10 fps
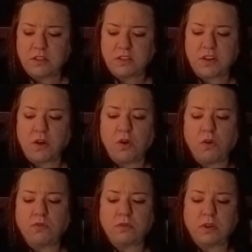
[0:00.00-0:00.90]

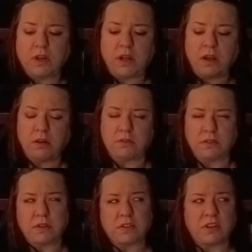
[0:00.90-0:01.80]
So
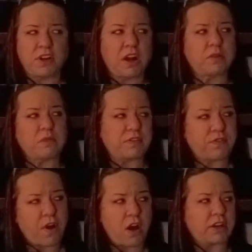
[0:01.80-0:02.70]
they're not going to be
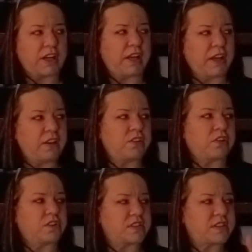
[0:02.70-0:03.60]
foggy
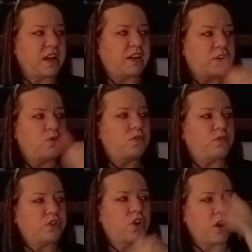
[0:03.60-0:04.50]
either. It's like
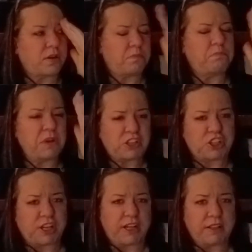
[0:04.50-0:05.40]
you're on a
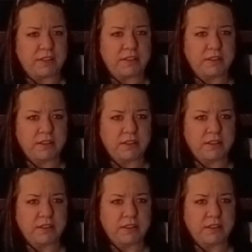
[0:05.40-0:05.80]
mission.